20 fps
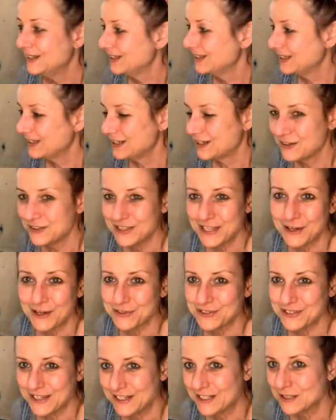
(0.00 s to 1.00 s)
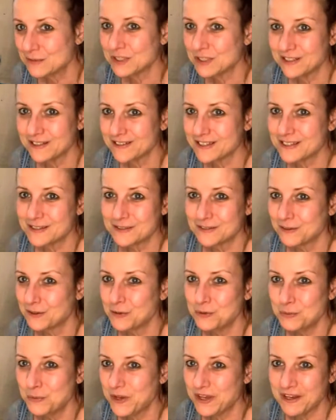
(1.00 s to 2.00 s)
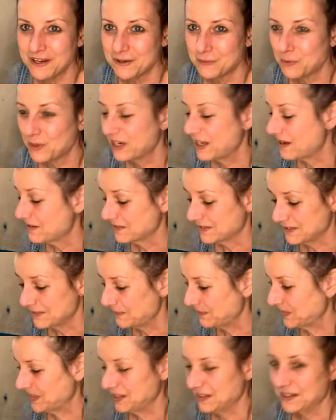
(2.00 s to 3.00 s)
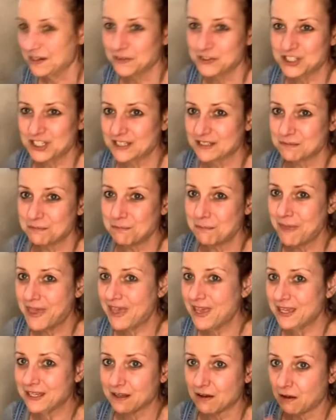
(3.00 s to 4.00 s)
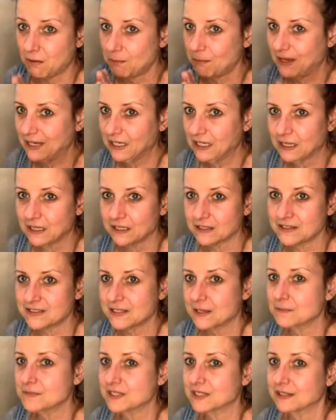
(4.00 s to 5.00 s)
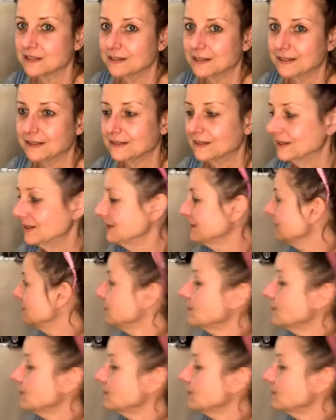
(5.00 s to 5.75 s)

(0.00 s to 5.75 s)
you know, those animals who were whatever, you know, just mad or mental or something like that.